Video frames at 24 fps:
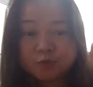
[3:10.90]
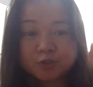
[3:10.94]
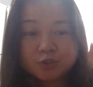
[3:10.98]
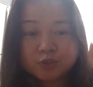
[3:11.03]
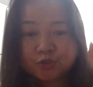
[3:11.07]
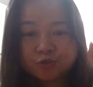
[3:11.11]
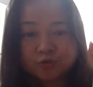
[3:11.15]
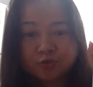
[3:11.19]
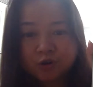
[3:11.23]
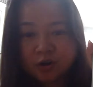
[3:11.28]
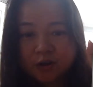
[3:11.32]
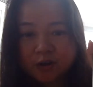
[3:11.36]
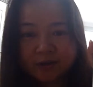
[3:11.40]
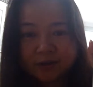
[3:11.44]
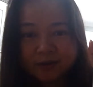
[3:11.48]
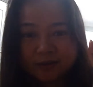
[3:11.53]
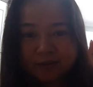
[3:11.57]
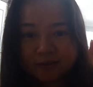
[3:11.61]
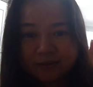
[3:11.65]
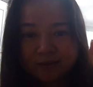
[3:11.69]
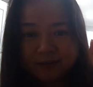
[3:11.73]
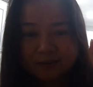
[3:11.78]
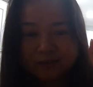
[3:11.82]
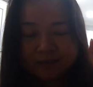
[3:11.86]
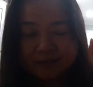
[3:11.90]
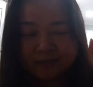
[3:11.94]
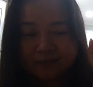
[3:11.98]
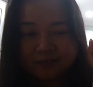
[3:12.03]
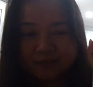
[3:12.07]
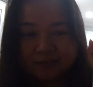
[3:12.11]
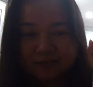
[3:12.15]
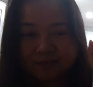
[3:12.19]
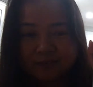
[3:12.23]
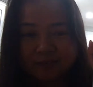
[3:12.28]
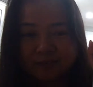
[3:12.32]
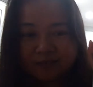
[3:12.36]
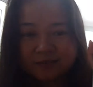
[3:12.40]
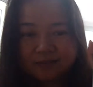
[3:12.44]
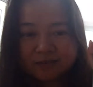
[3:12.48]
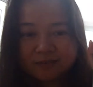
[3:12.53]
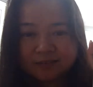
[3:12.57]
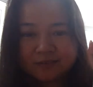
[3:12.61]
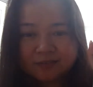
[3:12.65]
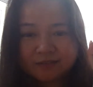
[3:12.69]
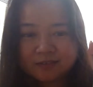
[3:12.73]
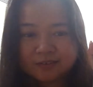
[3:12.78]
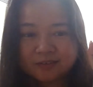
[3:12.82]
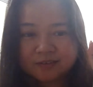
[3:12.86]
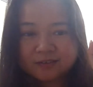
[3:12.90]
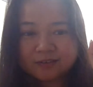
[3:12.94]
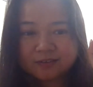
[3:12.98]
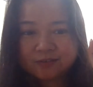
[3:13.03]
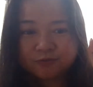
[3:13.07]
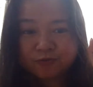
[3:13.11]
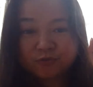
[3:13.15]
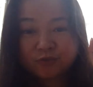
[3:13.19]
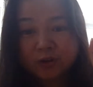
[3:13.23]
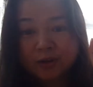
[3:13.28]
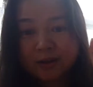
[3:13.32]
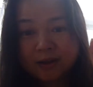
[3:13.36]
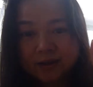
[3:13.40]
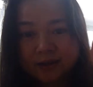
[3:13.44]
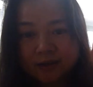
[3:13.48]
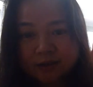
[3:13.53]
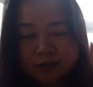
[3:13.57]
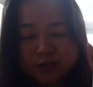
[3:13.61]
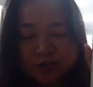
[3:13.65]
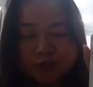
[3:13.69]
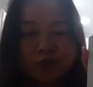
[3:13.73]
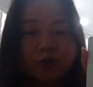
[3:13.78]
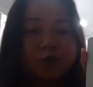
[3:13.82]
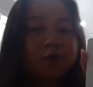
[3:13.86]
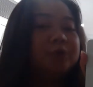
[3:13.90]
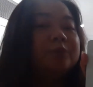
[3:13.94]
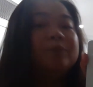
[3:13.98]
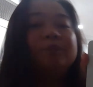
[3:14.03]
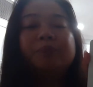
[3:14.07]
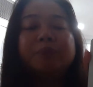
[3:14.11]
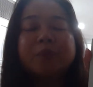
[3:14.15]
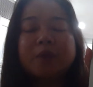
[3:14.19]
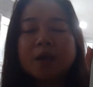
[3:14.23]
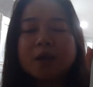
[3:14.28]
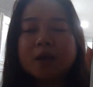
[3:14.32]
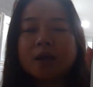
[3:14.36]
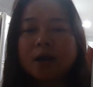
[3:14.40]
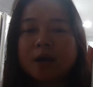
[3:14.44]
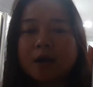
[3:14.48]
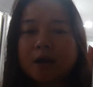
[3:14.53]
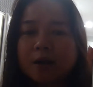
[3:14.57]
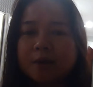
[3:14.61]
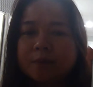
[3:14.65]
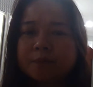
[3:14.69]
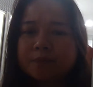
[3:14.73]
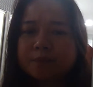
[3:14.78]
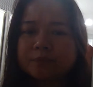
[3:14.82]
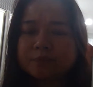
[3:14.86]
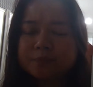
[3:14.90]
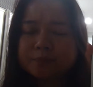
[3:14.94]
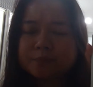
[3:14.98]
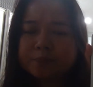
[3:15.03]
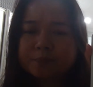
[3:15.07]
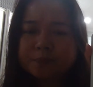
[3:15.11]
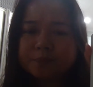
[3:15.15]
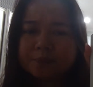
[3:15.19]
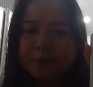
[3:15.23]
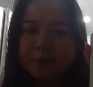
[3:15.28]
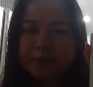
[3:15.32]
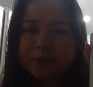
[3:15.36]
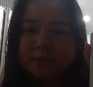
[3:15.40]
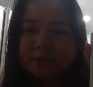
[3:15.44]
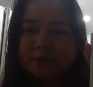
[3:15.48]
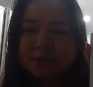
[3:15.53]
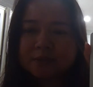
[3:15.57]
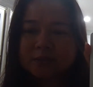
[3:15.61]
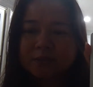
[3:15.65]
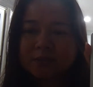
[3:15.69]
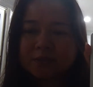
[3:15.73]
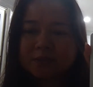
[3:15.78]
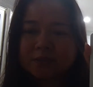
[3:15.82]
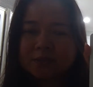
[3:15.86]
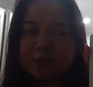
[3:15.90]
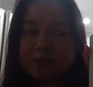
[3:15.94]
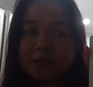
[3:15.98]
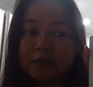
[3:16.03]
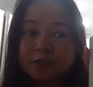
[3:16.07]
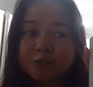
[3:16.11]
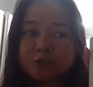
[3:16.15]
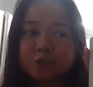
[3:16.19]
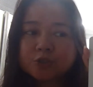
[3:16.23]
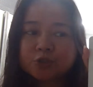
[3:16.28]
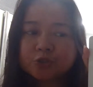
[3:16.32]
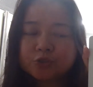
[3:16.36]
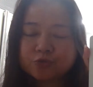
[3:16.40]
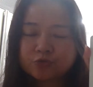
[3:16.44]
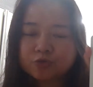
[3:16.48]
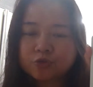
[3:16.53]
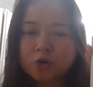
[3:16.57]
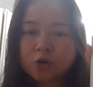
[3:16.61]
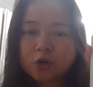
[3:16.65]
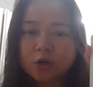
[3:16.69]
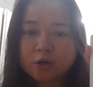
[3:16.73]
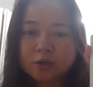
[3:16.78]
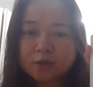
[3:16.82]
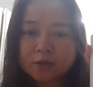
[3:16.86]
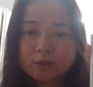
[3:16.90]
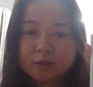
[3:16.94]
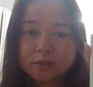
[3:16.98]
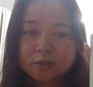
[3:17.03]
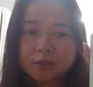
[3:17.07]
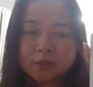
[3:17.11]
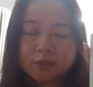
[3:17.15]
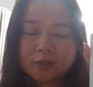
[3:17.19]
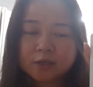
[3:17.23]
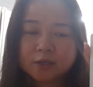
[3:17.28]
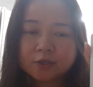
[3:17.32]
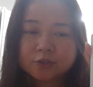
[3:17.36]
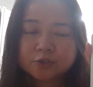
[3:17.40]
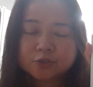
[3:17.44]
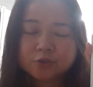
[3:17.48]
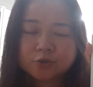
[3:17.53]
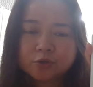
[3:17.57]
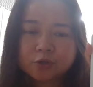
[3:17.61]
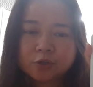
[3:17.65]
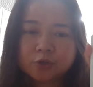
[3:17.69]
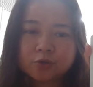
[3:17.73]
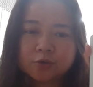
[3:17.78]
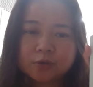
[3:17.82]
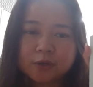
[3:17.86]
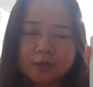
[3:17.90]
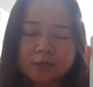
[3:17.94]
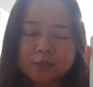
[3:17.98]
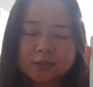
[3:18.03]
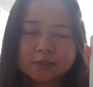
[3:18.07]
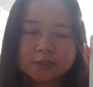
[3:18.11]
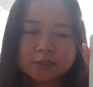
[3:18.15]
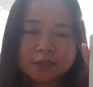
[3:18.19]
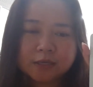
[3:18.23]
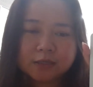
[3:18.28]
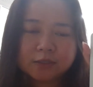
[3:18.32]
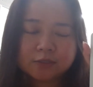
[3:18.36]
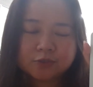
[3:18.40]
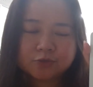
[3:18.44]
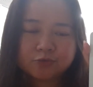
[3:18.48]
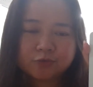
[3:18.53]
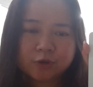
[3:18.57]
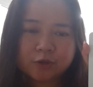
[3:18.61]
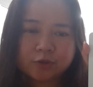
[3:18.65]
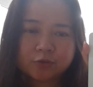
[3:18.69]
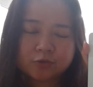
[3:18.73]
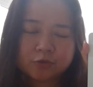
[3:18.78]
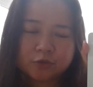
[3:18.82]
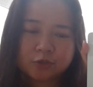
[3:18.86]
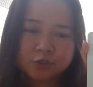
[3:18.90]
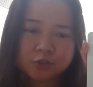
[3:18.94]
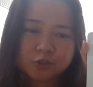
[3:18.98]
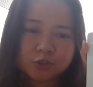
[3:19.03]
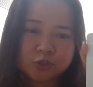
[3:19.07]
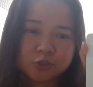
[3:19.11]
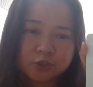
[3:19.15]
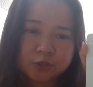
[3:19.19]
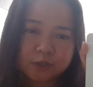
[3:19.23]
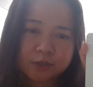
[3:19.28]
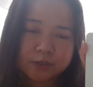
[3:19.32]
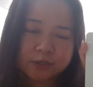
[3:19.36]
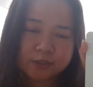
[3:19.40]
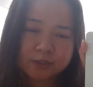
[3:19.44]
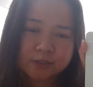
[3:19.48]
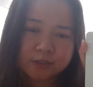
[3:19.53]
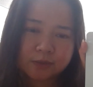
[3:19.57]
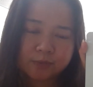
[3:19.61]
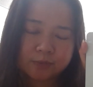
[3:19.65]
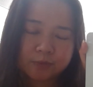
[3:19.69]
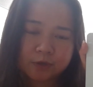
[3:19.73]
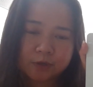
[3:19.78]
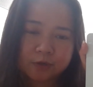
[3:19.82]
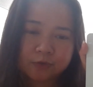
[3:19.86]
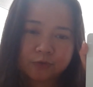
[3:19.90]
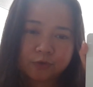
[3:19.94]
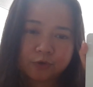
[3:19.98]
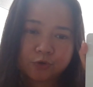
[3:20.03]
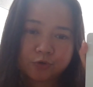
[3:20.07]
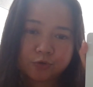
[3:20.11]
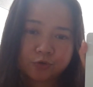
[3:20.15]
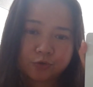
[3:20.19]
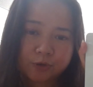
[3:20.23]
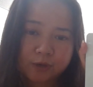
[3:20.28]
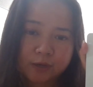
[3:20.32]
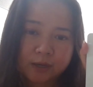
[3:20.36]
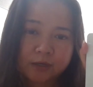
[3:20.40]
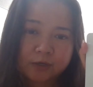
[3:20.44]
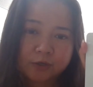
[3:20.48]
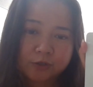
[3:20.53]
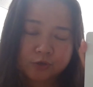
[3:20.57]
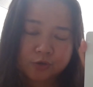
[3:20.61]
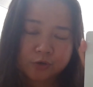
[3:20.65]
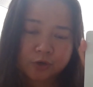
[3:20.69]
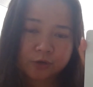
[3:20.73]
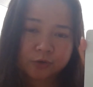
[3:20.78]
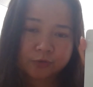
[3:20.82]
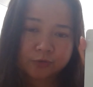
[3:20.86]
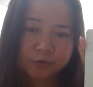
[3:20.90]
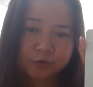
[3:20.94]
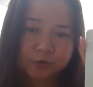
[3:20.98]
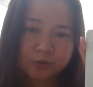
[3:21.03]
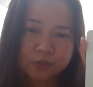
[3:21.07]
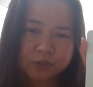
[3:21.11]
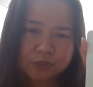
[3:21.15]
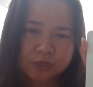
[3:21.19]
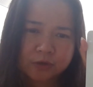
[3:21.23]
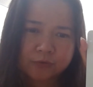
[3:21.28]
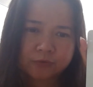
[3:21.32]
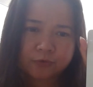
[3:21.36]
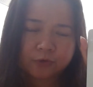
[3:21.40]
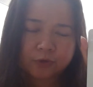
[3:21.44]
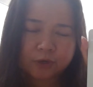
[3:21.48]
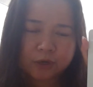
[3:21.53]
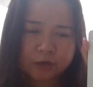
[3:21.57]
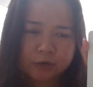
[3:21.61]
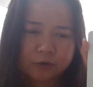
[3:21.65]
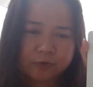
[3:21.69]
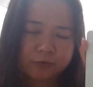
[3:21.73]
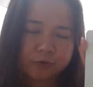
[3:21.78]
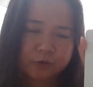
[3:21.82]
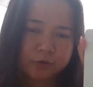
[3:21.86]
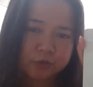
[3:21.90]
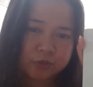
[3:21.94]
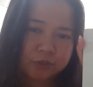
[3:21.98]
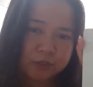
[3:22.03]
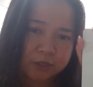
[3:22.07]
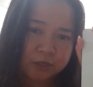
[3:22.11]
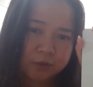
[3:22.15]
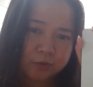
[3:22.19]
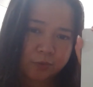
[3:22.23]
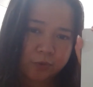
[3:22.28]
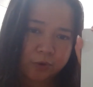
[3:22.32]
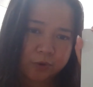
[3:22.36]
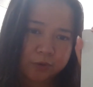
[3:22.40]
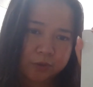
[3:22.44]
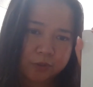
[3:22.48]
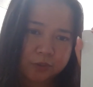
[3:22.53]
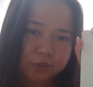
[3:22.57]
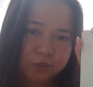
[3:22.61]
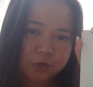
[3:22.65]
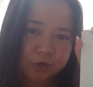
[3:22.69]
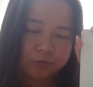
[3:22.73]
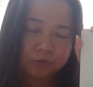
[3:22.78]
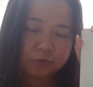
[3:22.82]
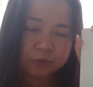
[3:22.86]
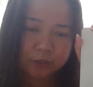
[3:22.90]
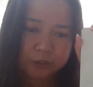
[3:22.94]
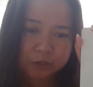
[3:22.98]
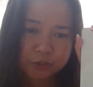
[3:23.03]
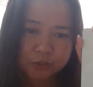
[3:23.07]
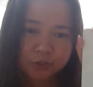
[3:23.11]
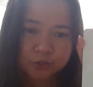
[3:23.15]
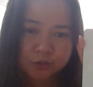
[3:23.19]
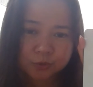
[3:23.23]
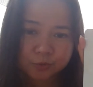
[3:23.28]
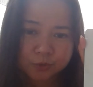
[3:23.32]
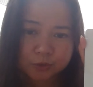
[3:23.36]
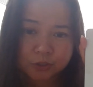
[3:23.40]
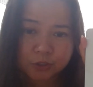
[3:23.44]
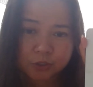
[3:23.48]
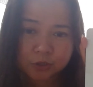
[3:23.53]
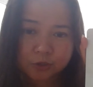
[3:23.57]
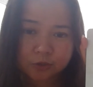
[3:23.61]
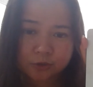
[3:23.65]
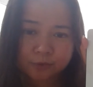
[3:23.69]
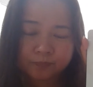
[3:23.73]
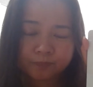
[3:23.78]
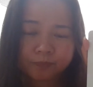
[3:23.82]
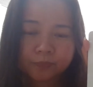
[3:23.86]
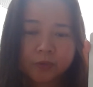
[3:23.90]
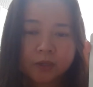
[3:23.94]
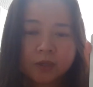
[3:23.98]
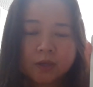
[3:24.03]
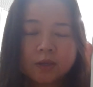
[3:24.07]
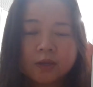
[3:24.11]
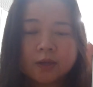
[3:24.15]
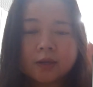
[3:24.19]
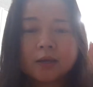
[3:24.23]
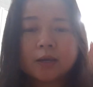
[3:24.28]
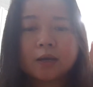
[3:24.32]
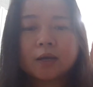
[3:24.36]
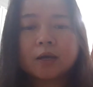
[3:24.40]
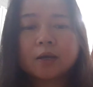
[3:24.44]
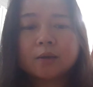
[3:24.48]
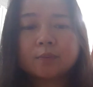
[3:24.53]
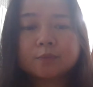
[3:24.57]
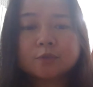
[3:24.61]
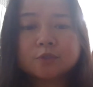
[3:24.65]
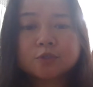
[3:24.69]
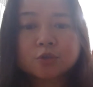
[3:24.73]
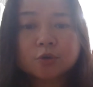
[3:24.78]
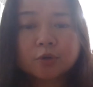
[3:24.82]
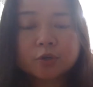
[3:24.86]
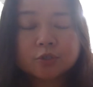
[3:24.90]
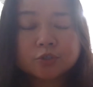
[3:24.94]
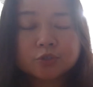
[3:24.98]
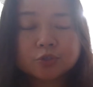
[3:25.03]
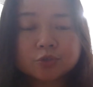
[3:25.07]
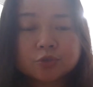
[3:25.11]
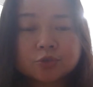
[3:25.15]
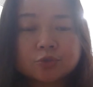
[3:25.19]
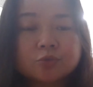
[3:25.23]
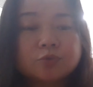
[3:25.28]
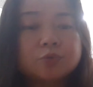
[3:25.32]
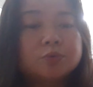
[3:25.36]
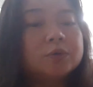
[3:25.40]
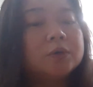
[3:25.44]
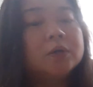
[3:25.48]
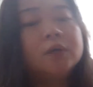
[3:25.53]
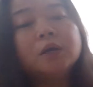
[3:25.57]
just drawing it freehand. So, but it's nice to draw so that you get a sense rather than just looking at something. If you create a drawing for yourself, you kind of understand where things are in relation to each other. So I do